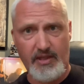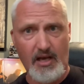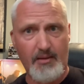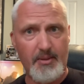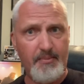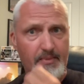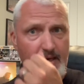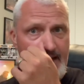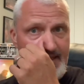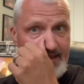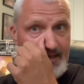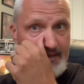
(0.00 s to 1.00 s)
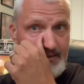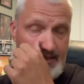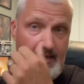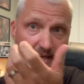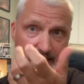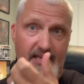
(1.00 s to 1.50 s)
album. I think
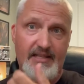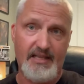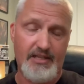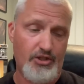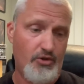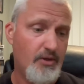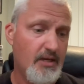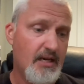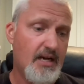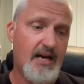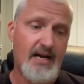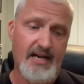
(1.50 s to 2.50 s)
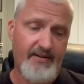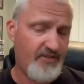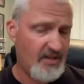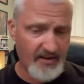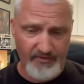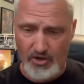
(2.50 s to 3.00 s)
I think they do. I've
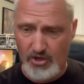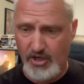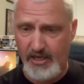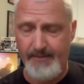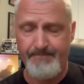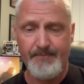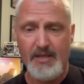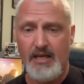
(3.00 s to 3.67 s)
never heard it.